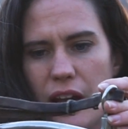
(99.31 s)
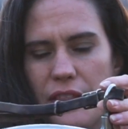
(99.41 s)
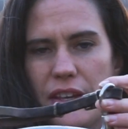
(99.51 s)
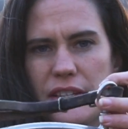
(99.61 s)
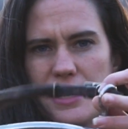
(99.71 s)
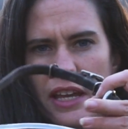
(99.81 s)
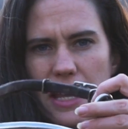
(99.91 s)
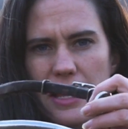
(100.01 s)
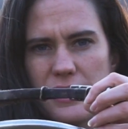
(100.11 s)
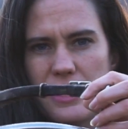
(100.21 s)
This
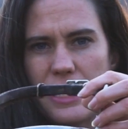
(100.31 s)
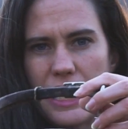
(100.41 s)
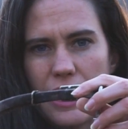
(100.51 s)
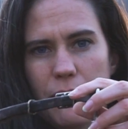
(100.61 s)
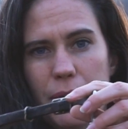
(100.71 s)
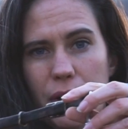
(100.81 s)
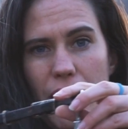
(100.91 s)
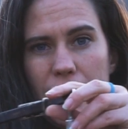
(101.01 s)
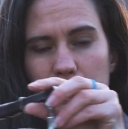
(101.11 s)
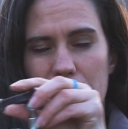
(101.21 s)
is the
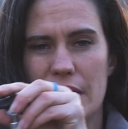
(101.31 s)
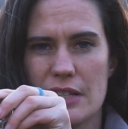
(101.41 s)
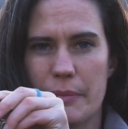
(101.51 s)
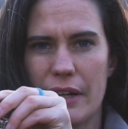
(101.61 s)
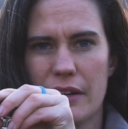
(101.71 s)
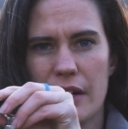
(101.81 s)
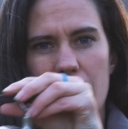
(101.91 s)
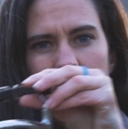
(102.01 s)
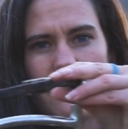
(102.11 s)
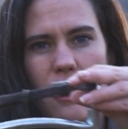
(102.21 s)
McGregor Releasing Bit
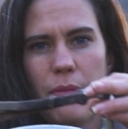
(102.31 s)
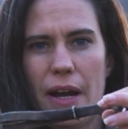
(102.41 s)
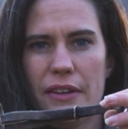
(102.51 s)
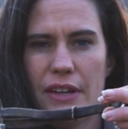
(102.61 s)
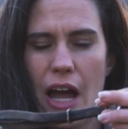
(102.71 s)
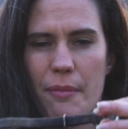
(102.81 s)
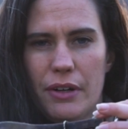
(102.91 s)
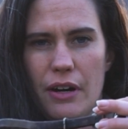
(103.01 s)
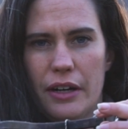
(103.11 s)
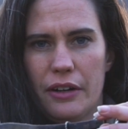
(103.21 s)
developed by
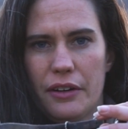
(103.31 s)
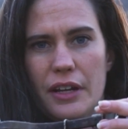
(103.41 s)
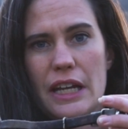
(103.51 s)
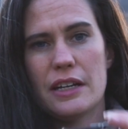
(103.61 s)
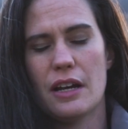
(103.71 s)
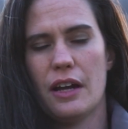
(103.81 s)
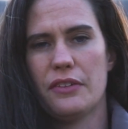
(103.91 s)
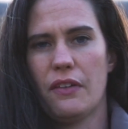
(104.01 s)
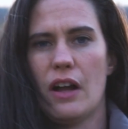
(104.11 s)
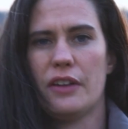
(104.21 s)
McGregor. He
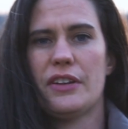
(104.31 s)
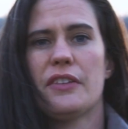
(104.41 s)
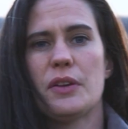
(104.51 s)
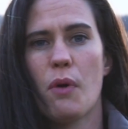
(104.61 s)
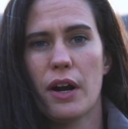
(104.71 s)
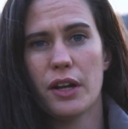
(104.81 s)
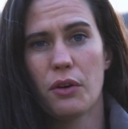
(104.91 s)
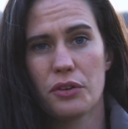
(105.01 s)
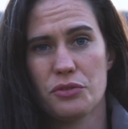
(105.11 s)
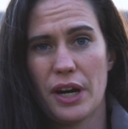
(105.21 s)
does a lot of Tennessee walking
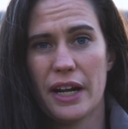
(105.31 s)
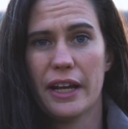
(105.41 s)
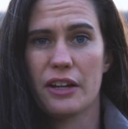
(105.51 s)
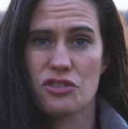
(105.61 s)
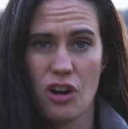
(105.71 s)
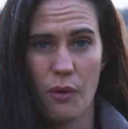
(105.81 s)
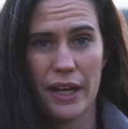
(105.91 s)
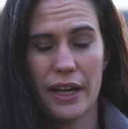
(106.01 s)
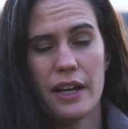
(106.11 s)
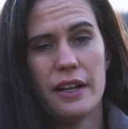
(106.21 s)
horse training and
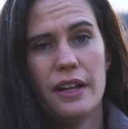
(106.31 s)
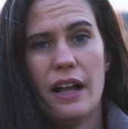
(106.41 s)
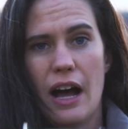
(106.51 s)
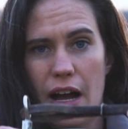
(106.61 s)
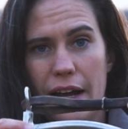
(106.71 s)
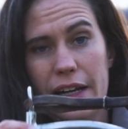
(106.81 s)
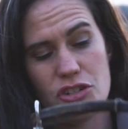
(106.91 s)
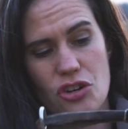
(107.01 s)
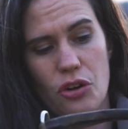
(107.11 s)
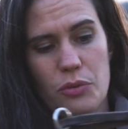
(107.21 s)
showing, and he
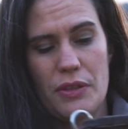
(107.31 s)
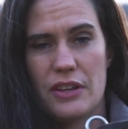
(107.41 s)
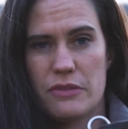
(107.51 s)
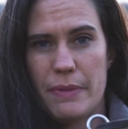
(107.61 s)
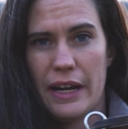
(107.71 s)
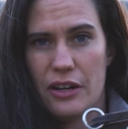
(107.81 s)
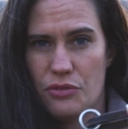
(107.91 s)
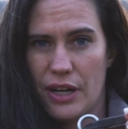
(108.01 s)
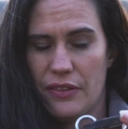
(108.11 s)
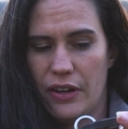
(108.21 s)
shows with this bit and
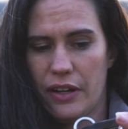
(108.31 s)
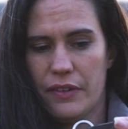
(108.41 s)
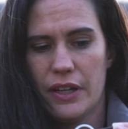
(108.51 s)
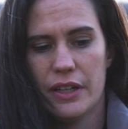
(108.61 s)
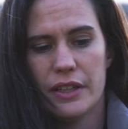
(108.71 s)
trains in it.